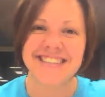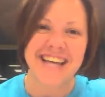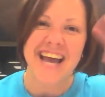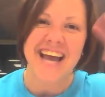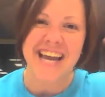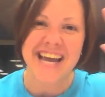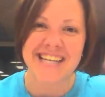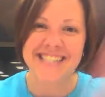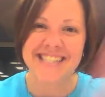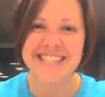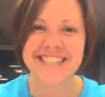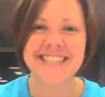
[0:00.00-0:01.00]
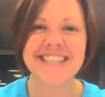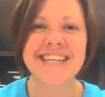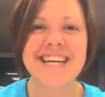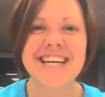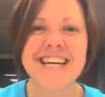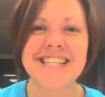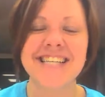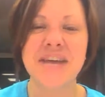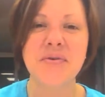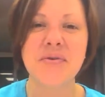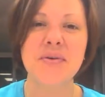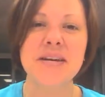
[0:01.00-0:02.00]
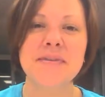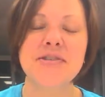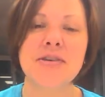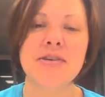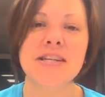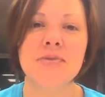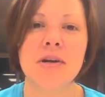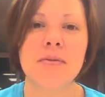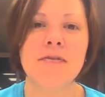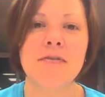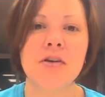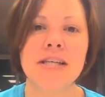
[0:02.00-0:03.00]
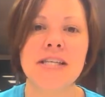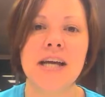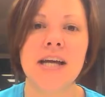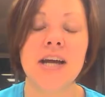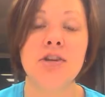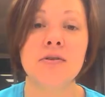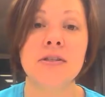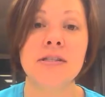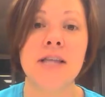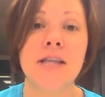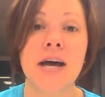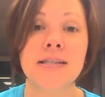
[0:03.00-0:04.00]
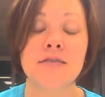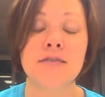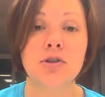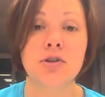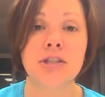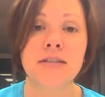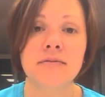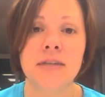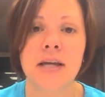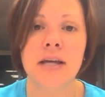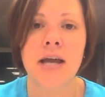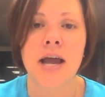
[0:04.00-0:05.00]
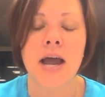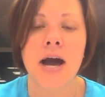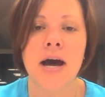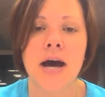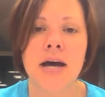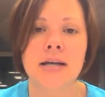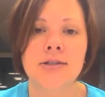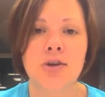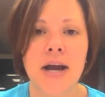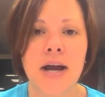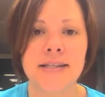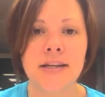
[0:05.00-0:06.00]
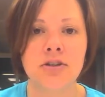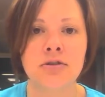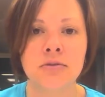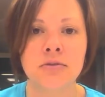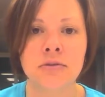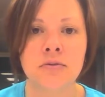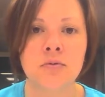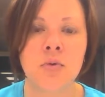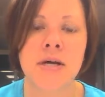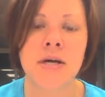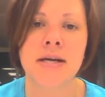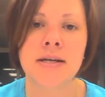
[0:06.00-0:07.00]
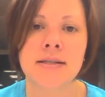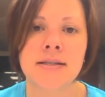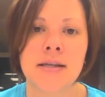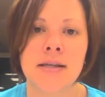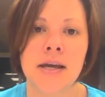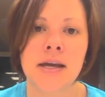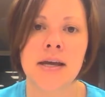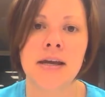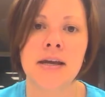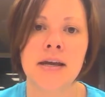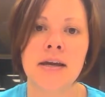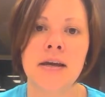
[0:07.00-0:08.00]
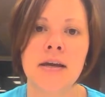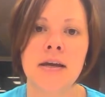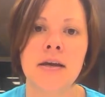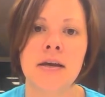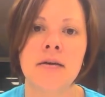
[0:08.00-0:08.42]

Hi guys. Today what we're going to be doing is we're going to be focusing on Newton's laws of motion. Sir Isaac Newton was a